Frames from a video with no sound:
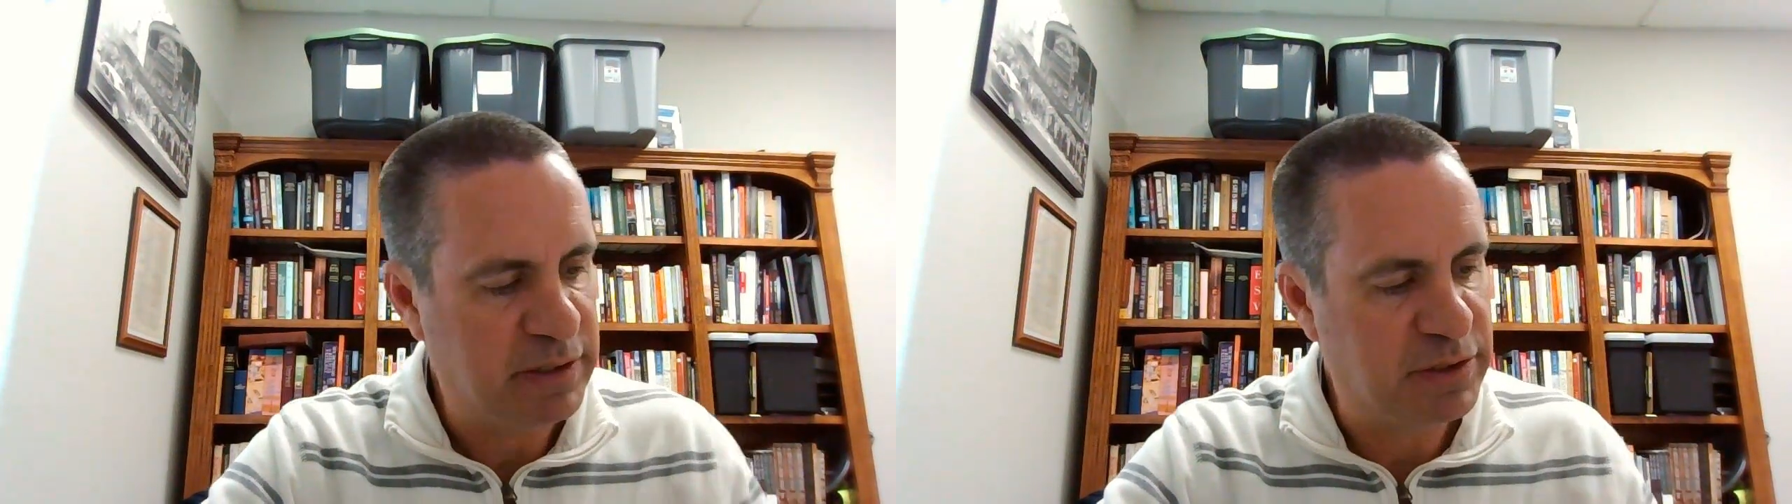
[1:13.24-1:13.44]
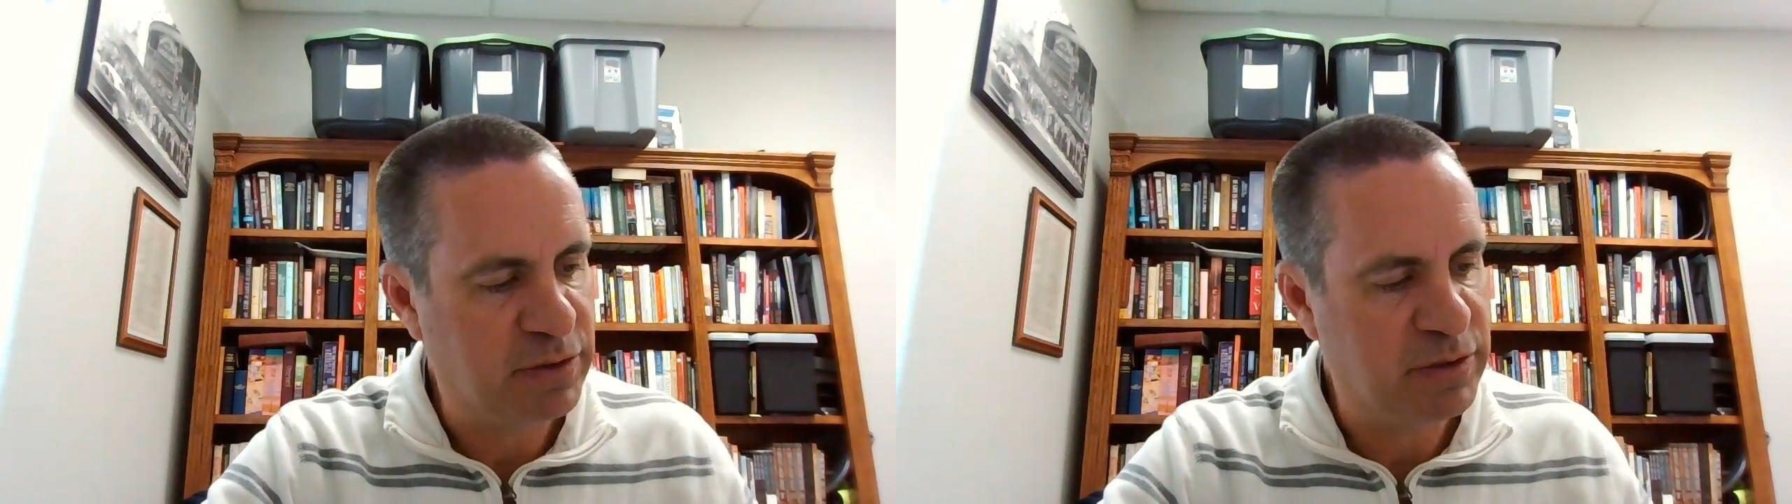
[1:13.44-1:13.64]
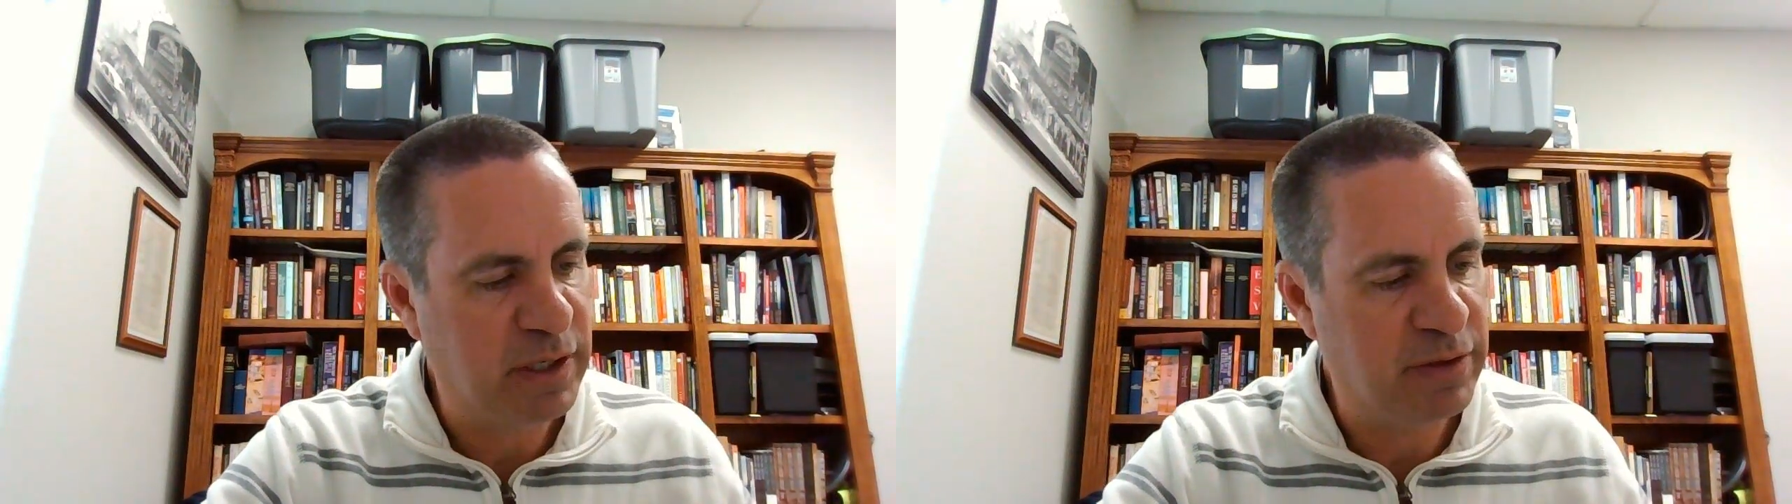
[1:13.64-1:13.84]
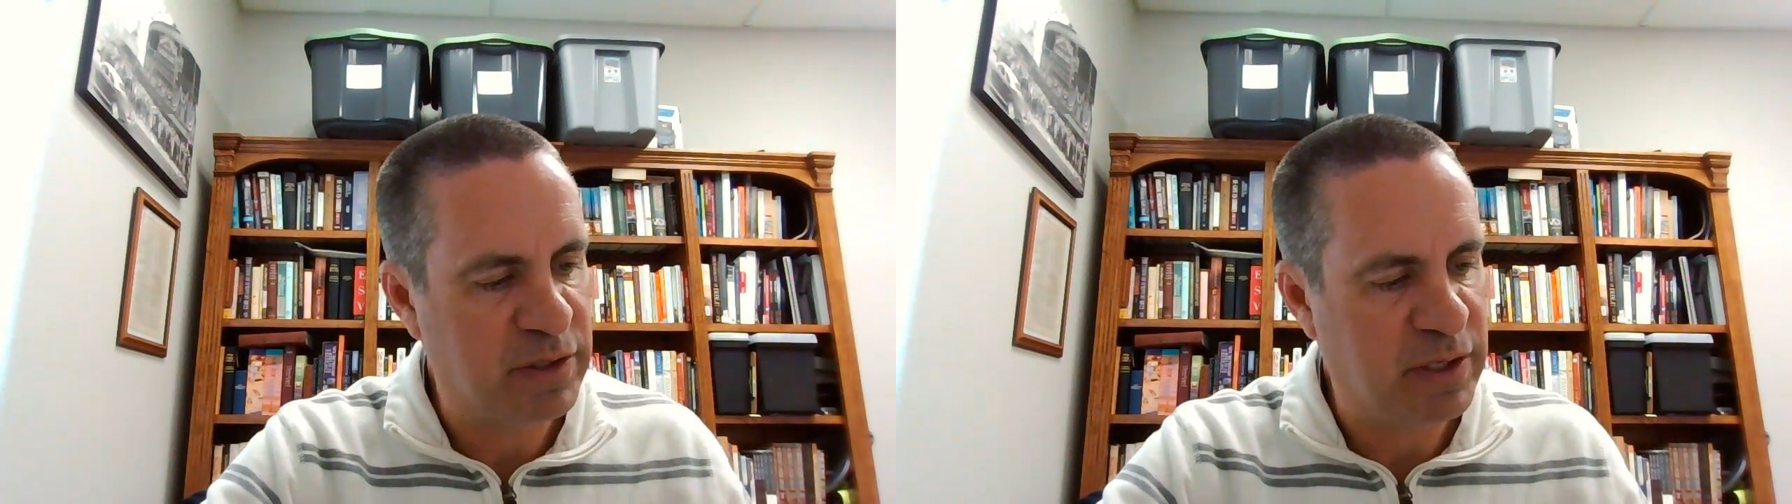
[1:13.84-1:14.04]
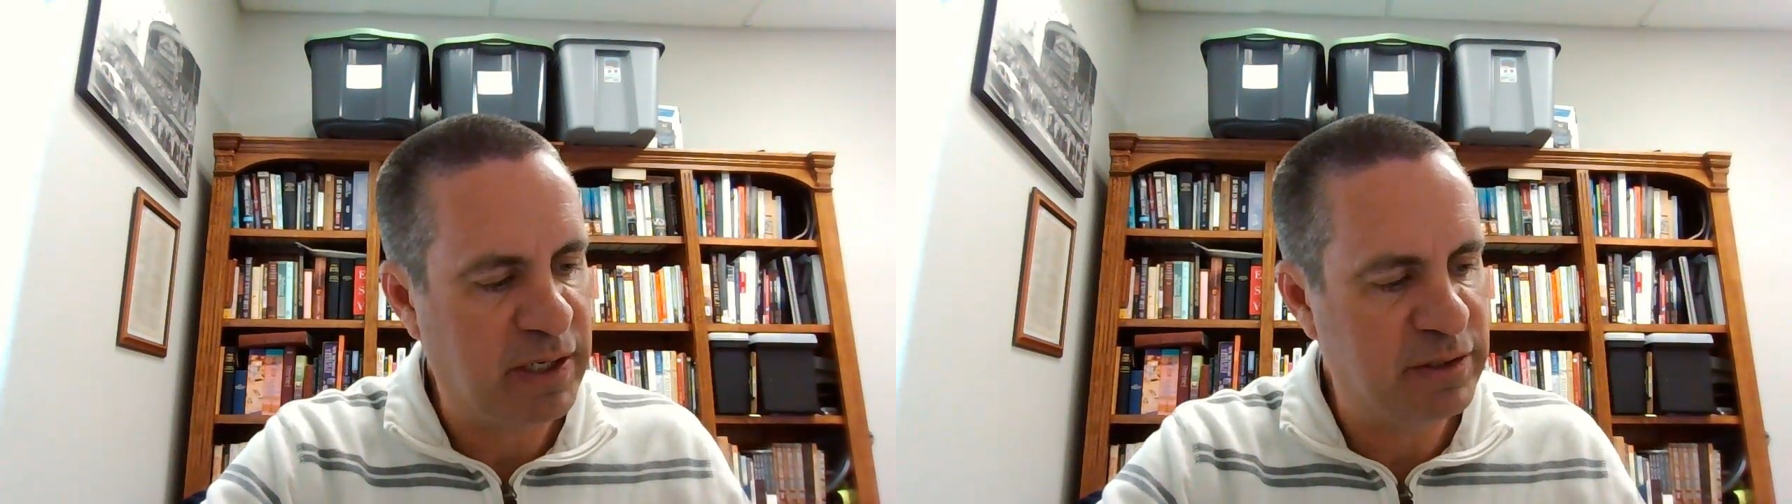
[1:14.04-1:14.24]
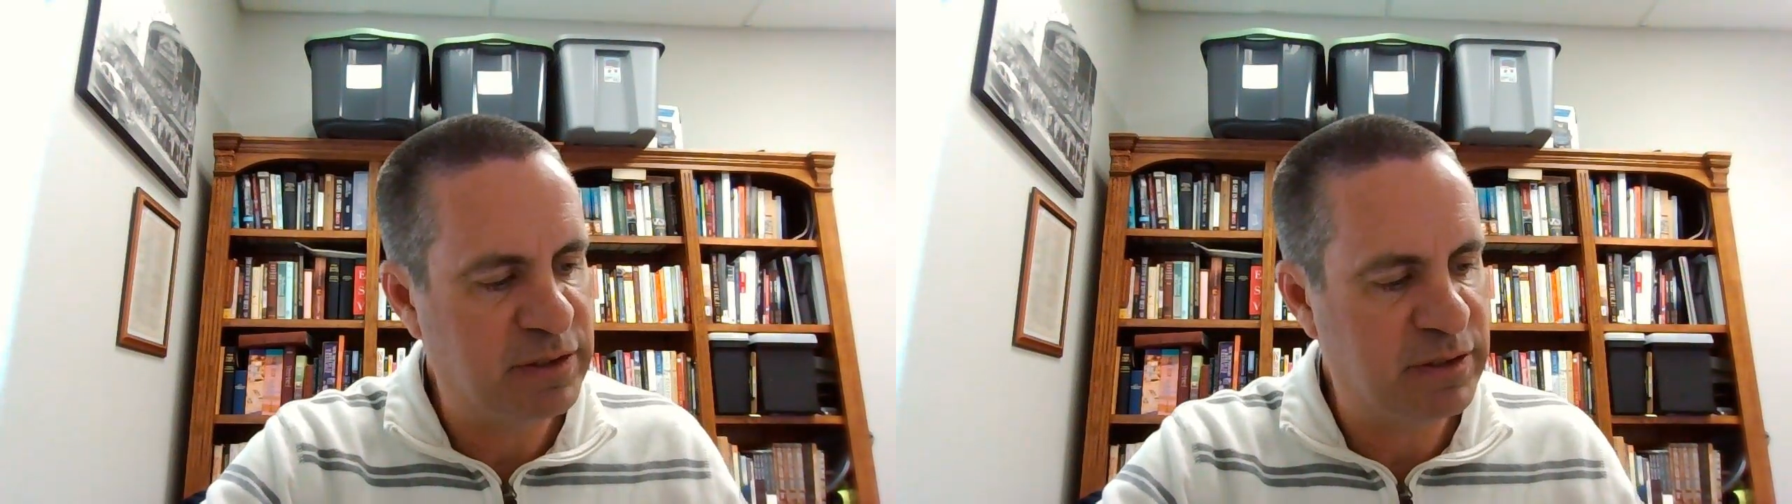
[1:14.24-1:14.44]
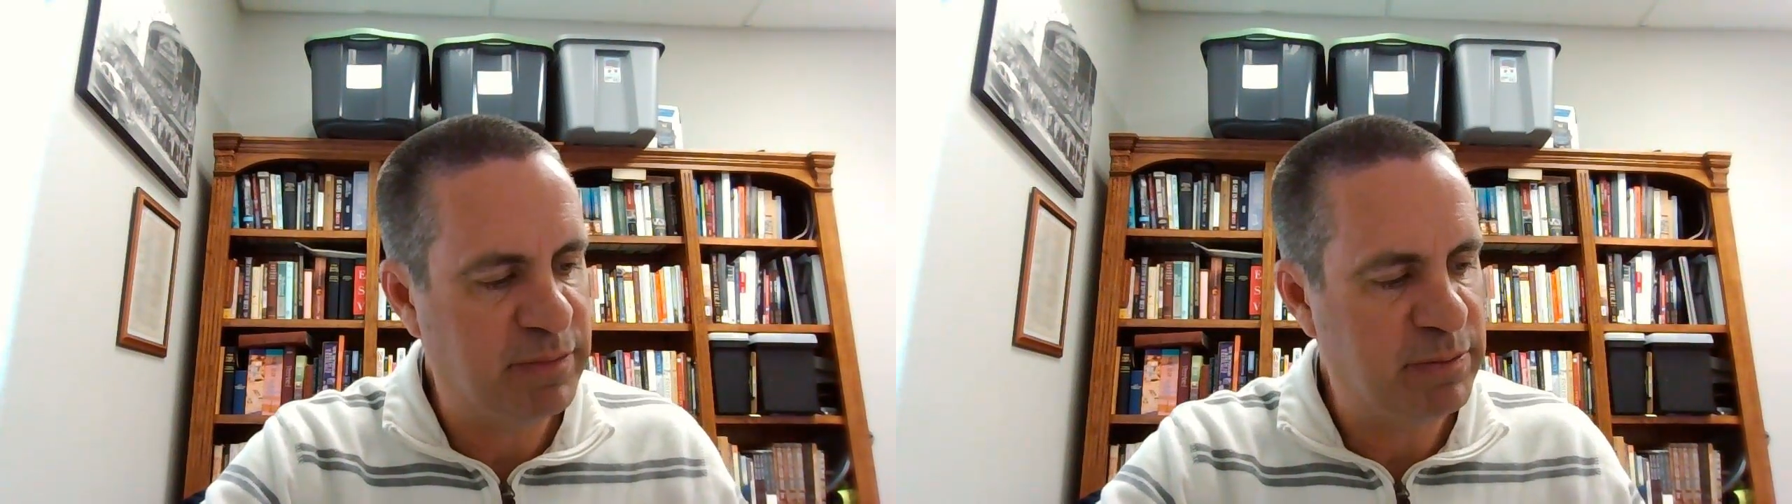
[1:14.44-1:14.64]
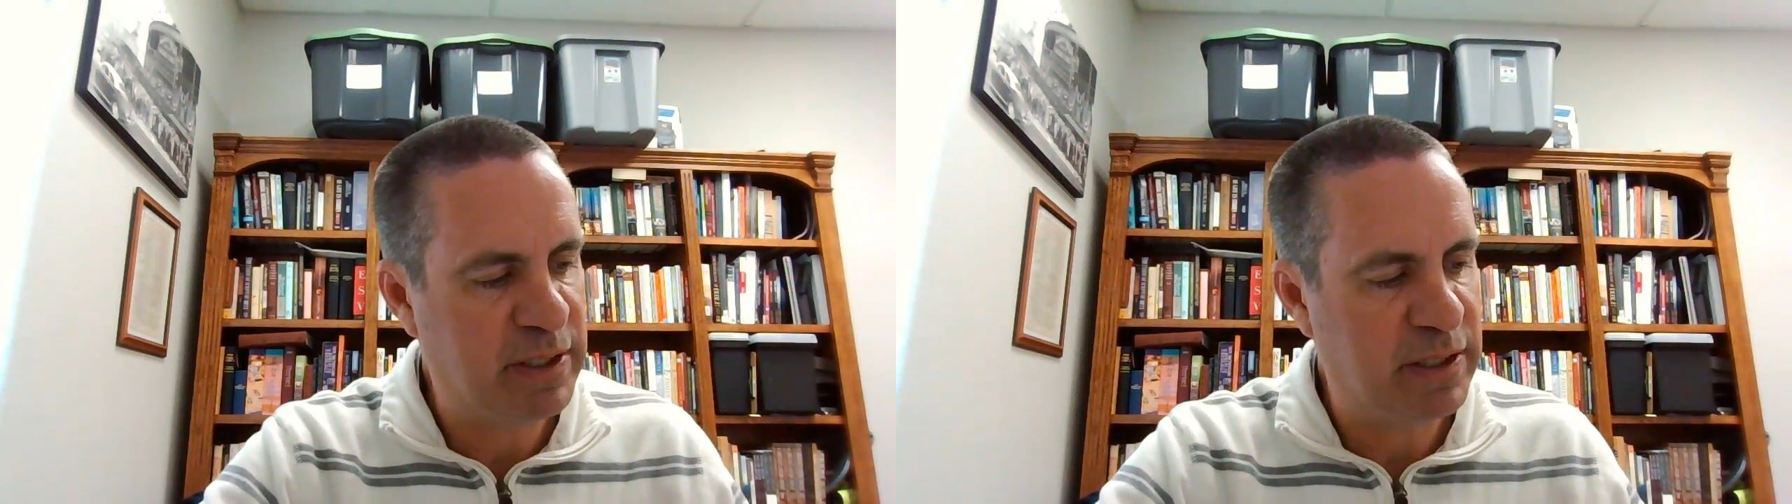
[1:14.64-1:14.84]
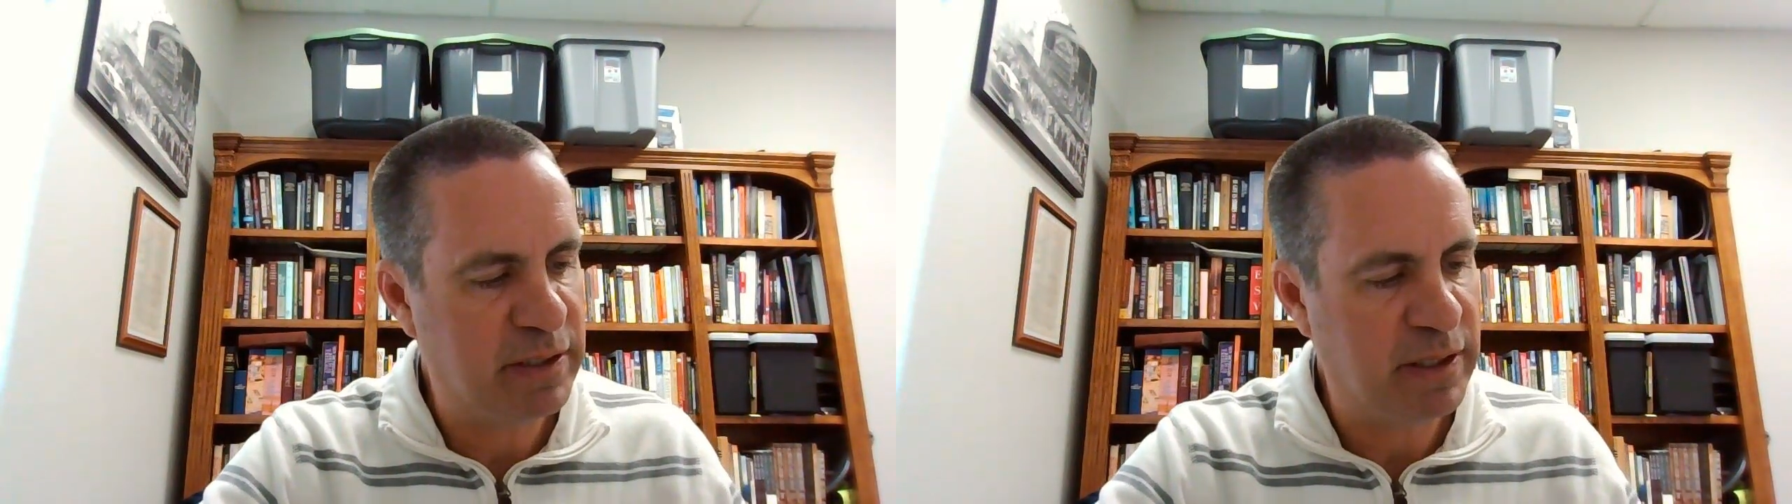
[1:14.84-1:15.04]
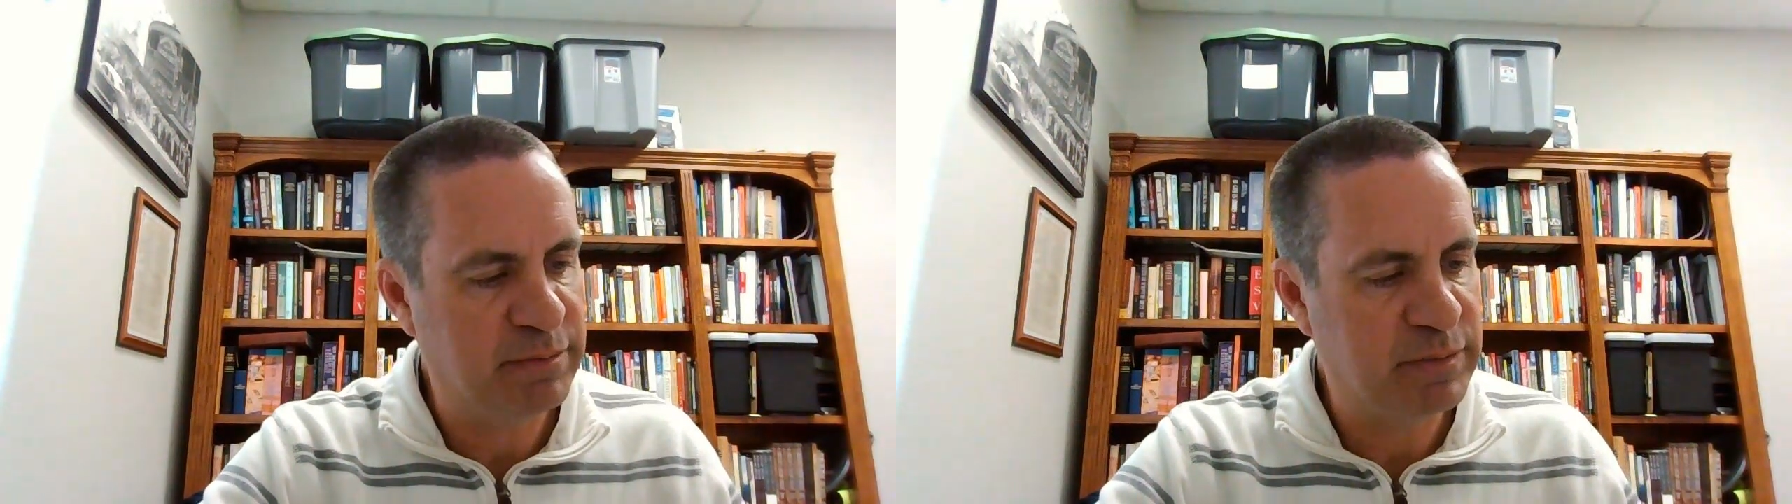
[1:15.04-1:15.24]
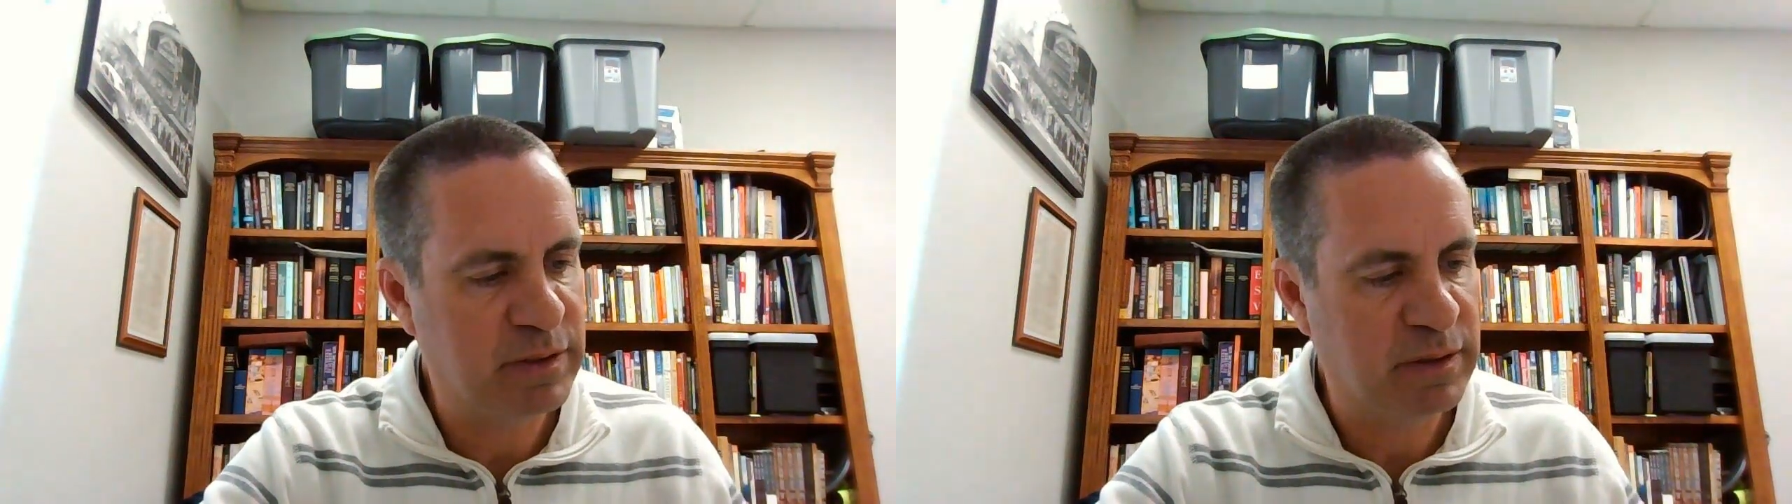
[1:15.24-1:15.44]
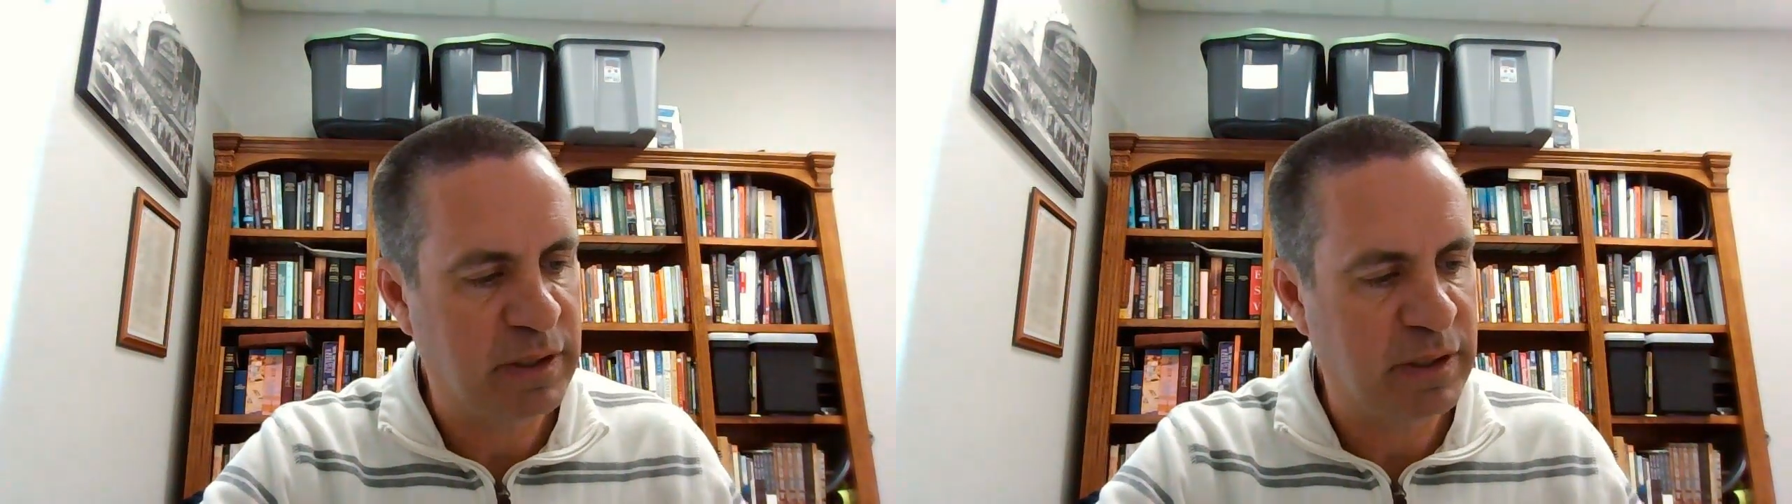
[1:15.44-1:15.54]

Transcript: and to turn to other gods and maybe um,